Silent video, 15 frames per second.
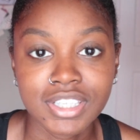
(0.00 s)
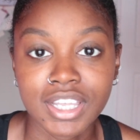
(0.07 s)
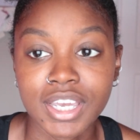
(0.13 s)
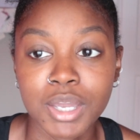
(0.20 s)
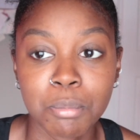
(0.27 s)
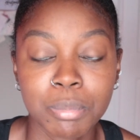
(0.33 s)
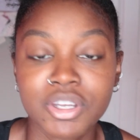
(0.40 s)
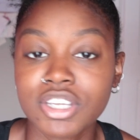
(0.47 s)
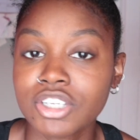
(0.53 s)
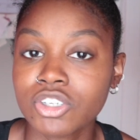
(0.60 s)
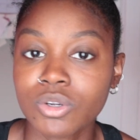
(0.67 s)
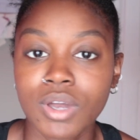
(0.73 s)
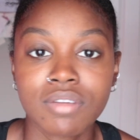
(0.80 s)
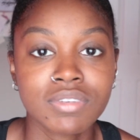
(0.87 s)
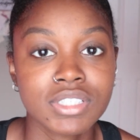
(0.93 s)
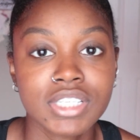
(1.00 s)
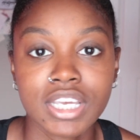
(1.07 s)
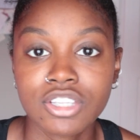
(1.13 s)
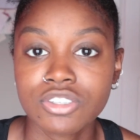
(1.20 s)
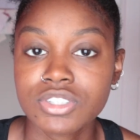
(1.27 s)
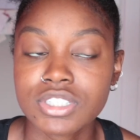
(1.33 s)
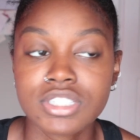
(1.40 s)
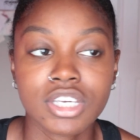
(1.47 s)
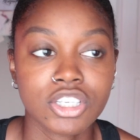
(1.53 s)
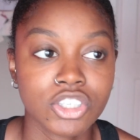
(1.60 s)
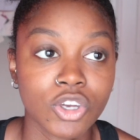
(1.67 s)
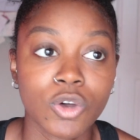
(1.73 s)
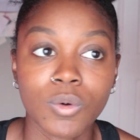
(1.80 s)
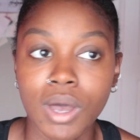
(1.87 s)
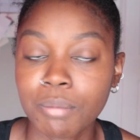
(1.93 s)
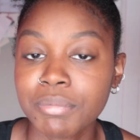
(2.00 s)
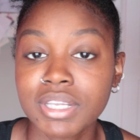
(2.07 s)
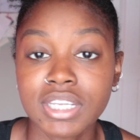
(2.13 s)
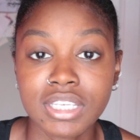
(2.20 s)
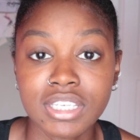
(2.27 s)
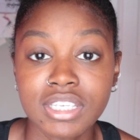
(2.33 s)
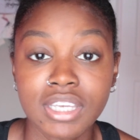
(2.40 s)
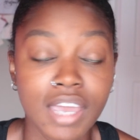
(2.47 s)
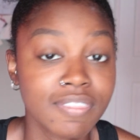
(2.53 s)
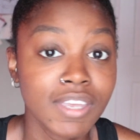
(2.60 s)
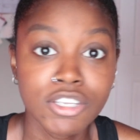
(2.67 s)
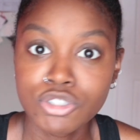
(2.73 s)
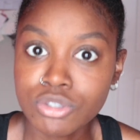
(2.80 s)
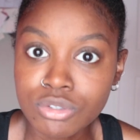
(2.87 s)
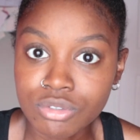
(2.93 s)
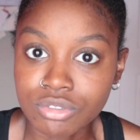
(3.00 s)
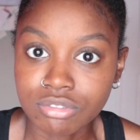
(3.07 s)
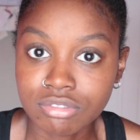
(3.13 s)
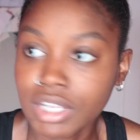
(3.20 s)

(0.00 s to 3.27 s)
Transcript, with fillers: like, but you know, every day they're just like, yo, I'm gonna eat. And they do.